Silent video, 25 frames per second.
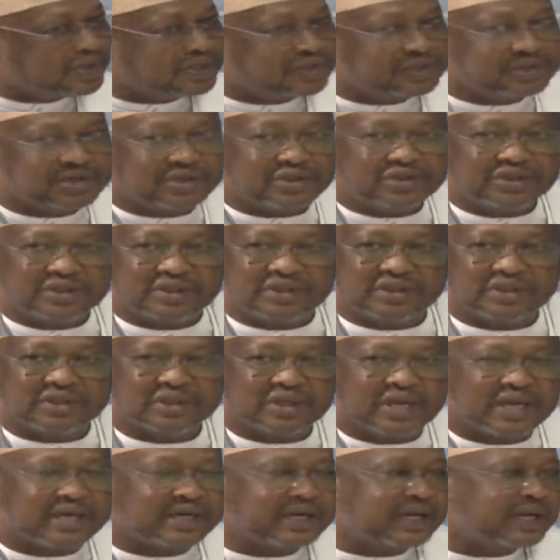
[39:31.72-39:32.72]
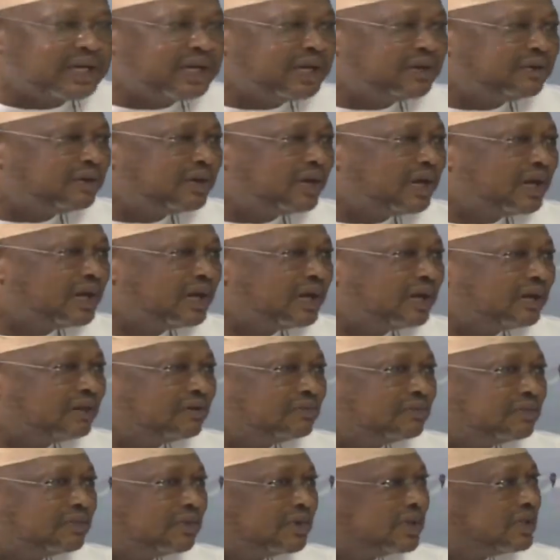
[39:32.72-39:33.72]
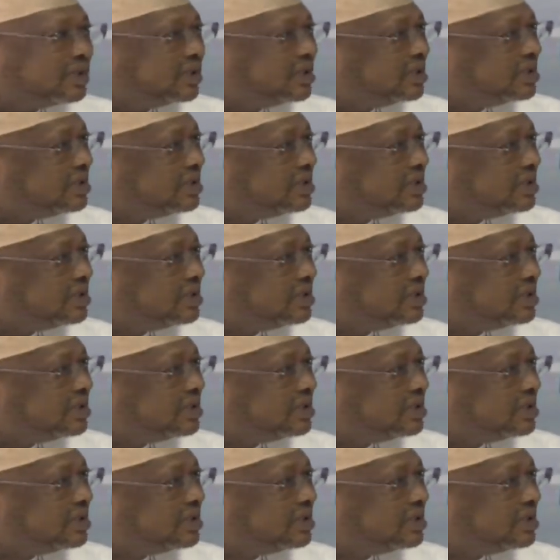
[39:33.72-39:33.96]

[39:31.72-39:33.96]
Just a day, is it